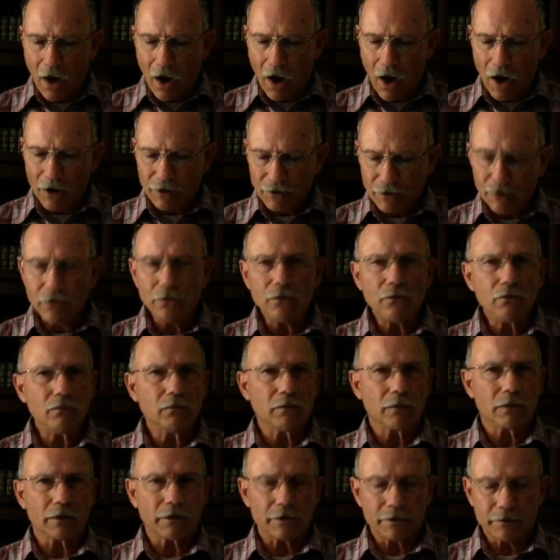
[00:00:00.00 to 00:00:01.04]
are two
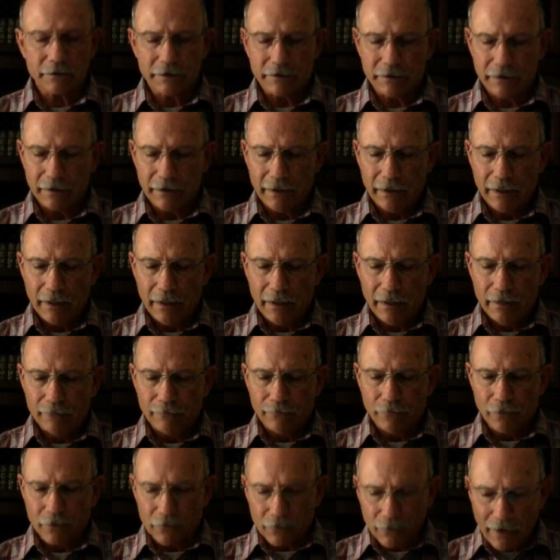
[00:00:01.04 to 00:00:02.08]
words
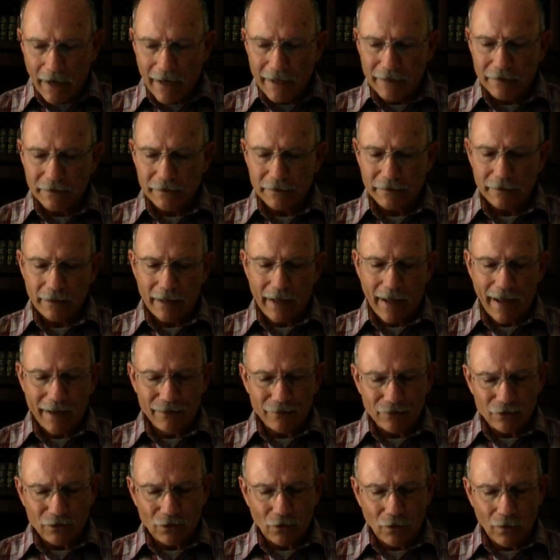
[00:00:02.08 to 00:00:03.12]
for grace
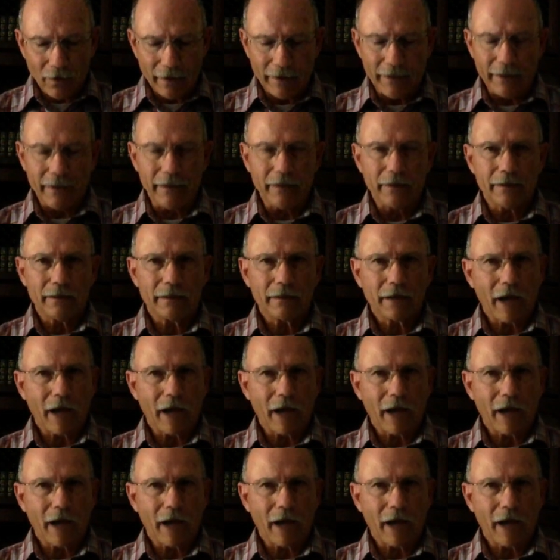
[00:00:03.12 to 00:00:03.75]
and joy,